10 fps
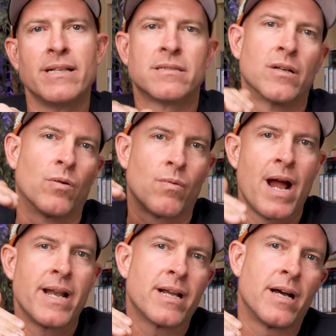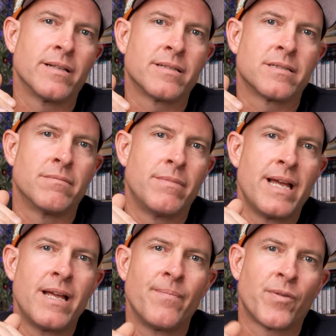So we're riding on the
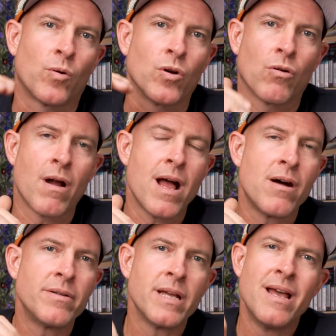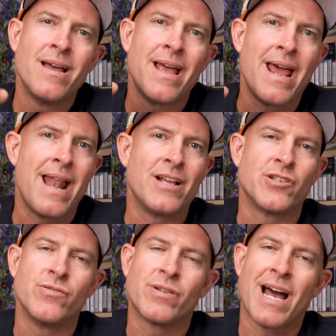cement or ground, and as
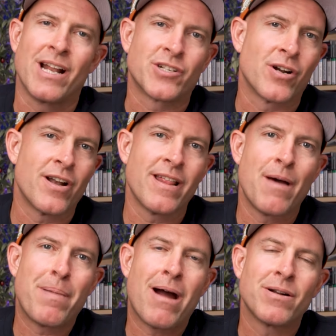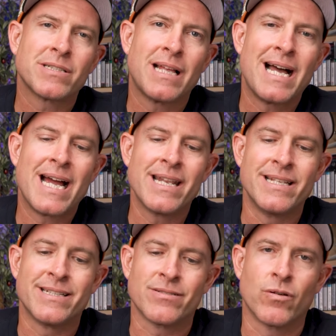you kind of turn into that power slide,
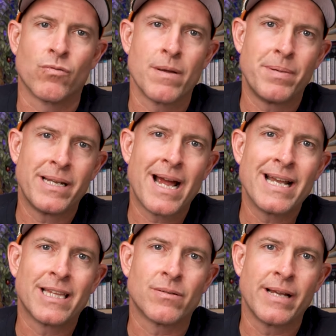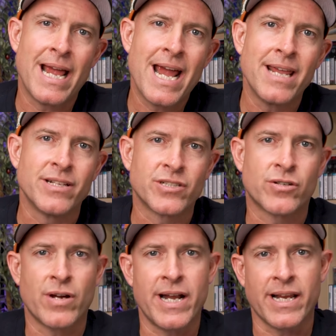this grippy 93A that's
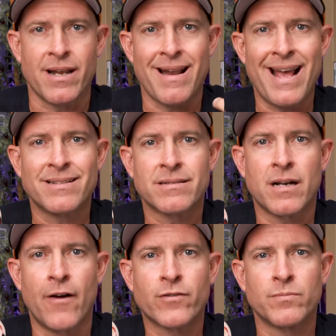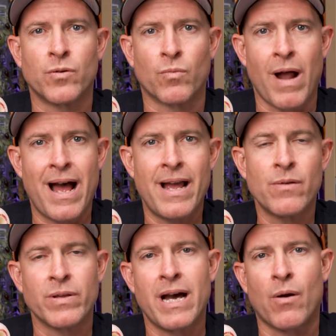creating a nice comfortable ride
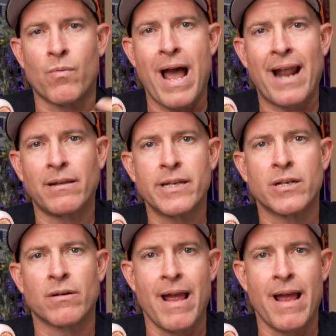without rattling your